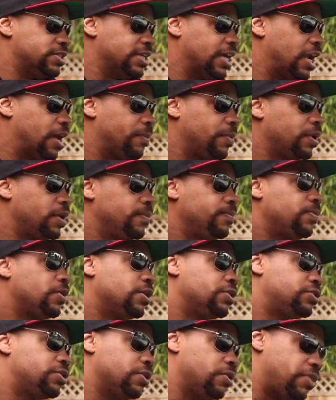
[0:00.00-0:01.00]
setup.
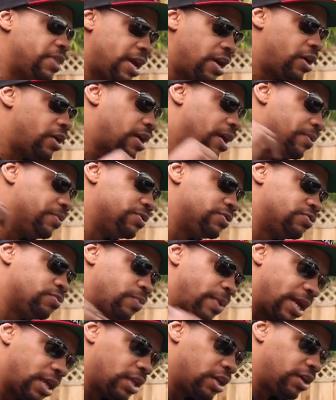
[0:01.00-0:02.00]
So there I was
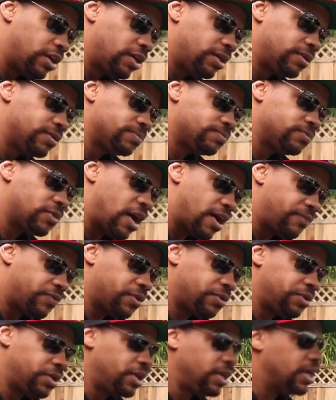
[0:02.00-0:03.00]
regular
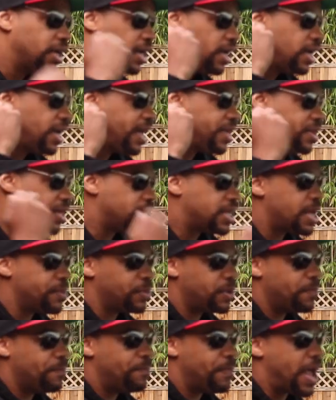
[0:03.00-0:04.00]
off-road, and then
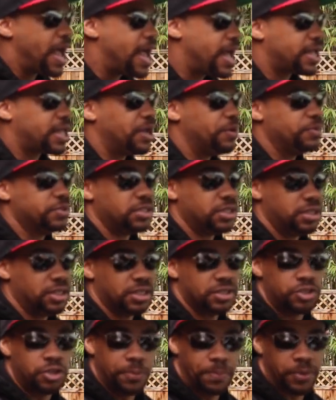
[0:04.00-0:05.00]
coming back, I was in
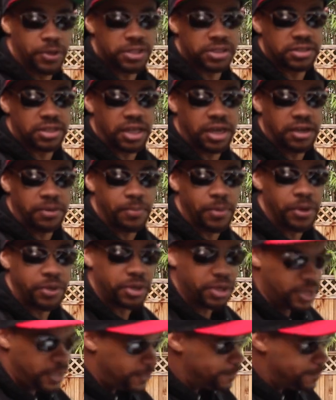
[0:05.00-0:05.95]
the super extended mode.